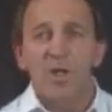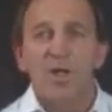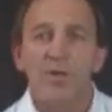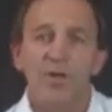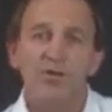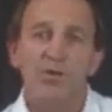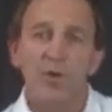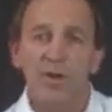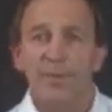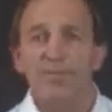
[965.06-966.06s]
This
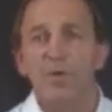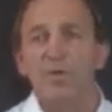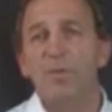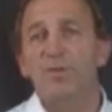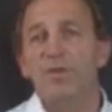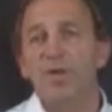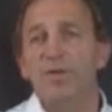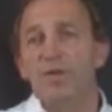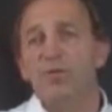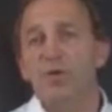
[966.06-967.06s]
drawing,
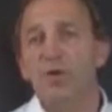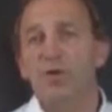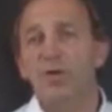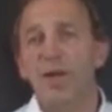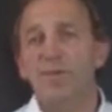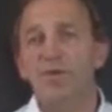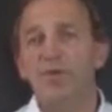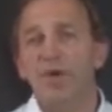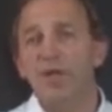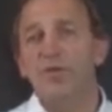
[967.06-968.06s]
representing the shoulder,
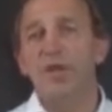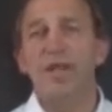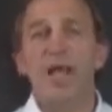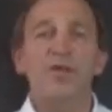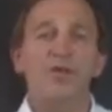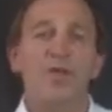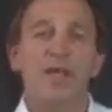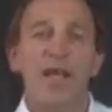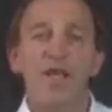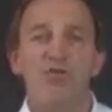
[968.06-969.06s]
demonstrates that
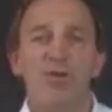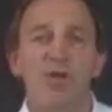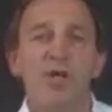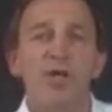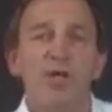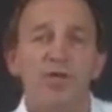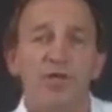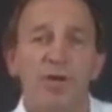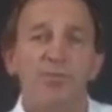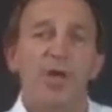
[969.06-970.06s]
calcification can
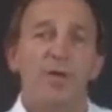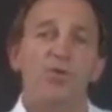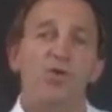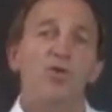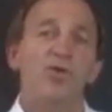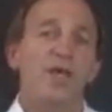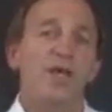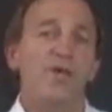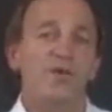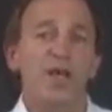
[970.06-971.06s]
sometimes cause
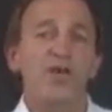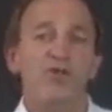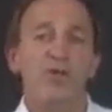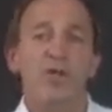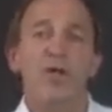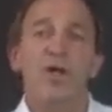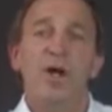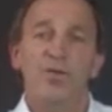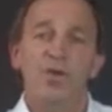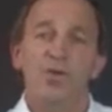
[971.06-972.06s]
irritation
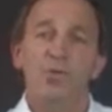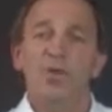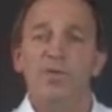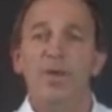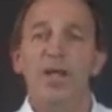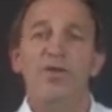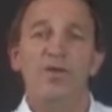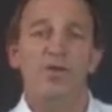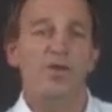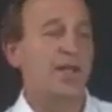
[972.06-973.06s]
of the
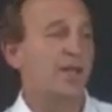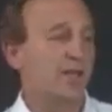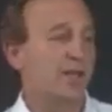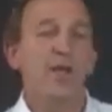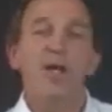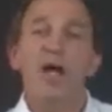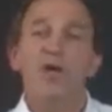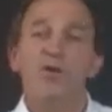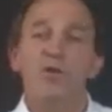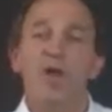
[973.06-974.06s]
supraspinatus tendon
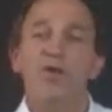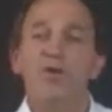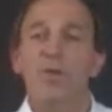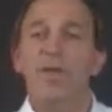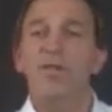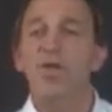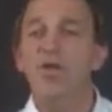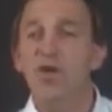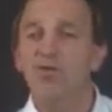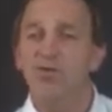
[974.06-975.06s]
as it runs within the
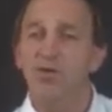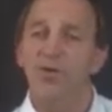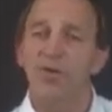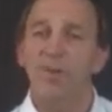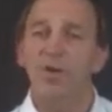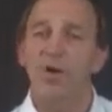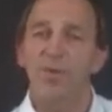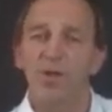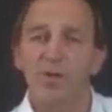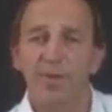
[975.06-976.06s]
notional
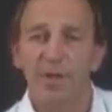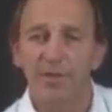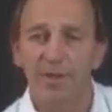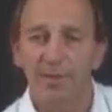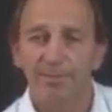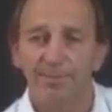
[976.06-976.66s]
subacromial bursa.